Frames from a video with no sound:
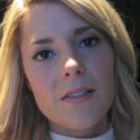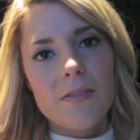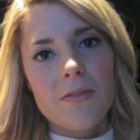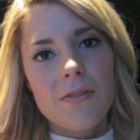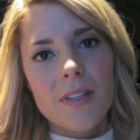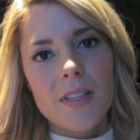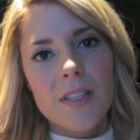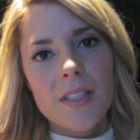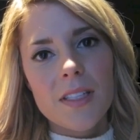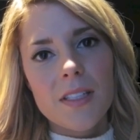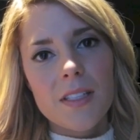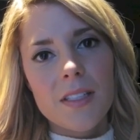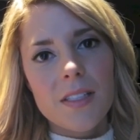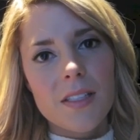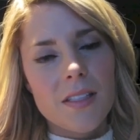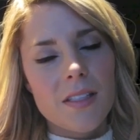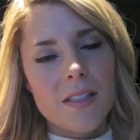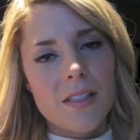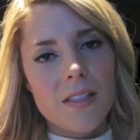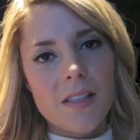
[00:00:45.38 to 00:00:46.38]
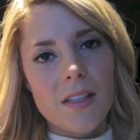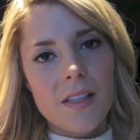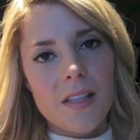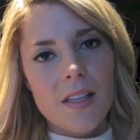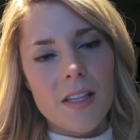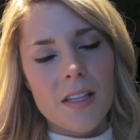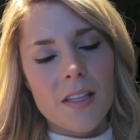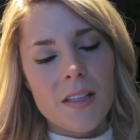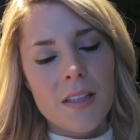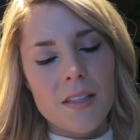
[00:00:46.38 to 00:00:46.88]
Finish
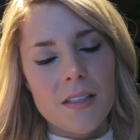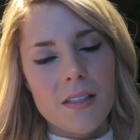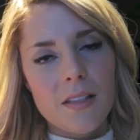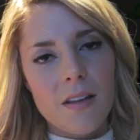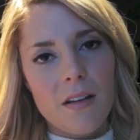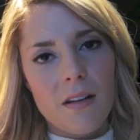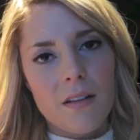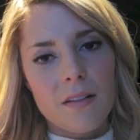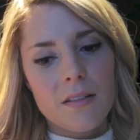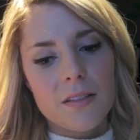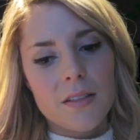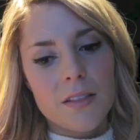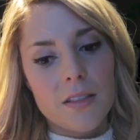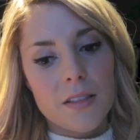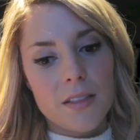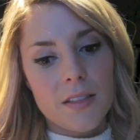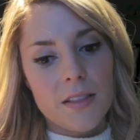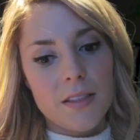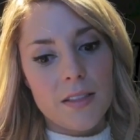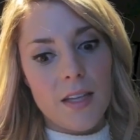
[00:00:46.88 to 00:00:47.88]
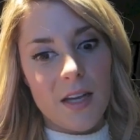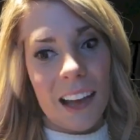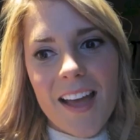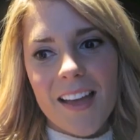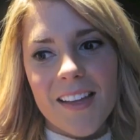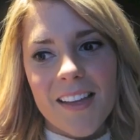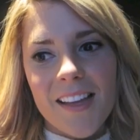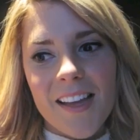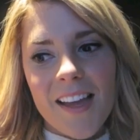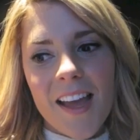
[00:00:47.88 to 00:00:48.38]
sing the song to stop.
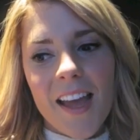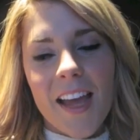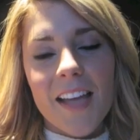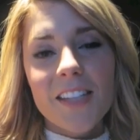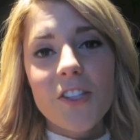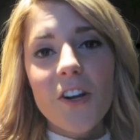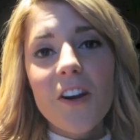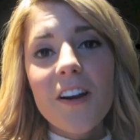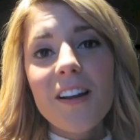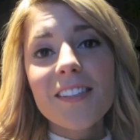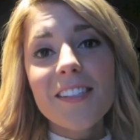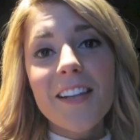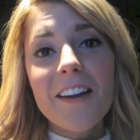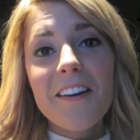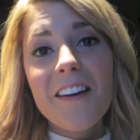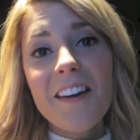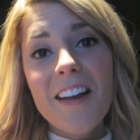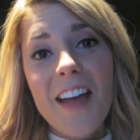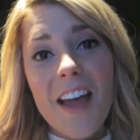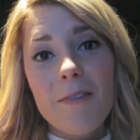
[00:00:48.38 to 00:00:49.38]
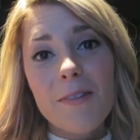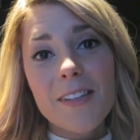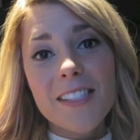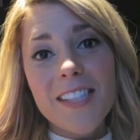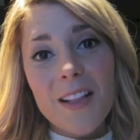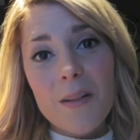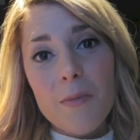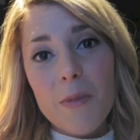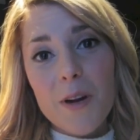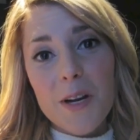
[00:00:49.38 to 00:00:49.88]
Uh, it started out Saturday night. We
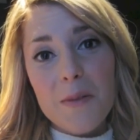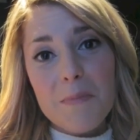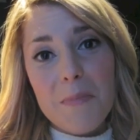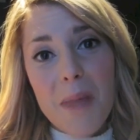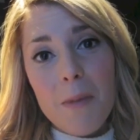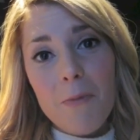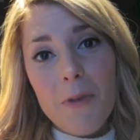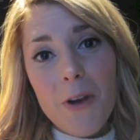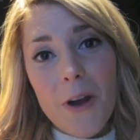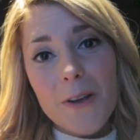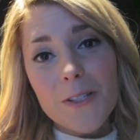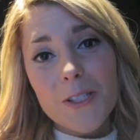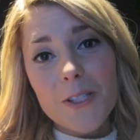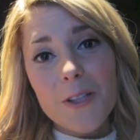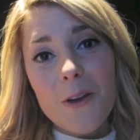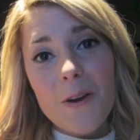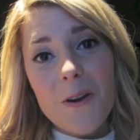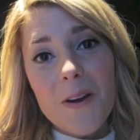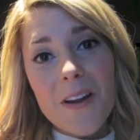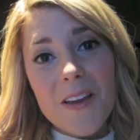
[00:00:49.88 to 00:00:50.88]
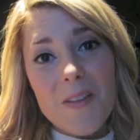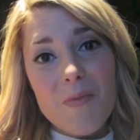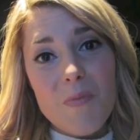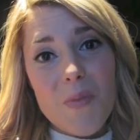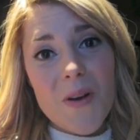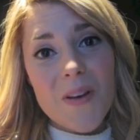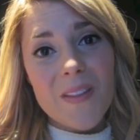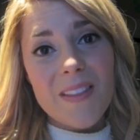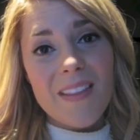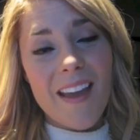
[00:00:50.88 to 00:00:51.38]
celebrated Mamrie Hart's 30th
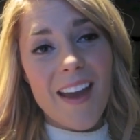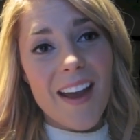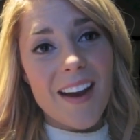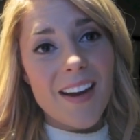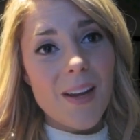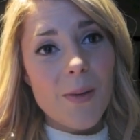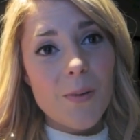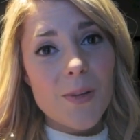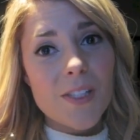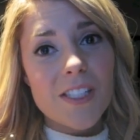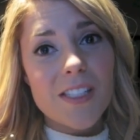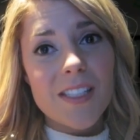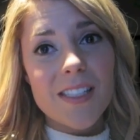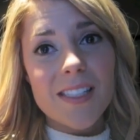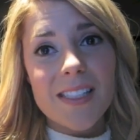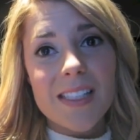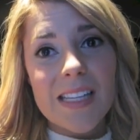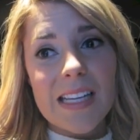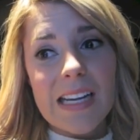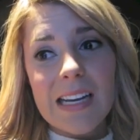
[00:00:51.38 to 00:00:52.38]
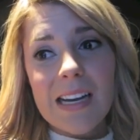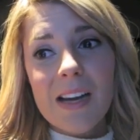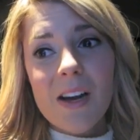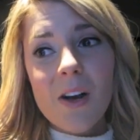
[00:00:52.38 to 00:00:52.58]
birthday, and it was just a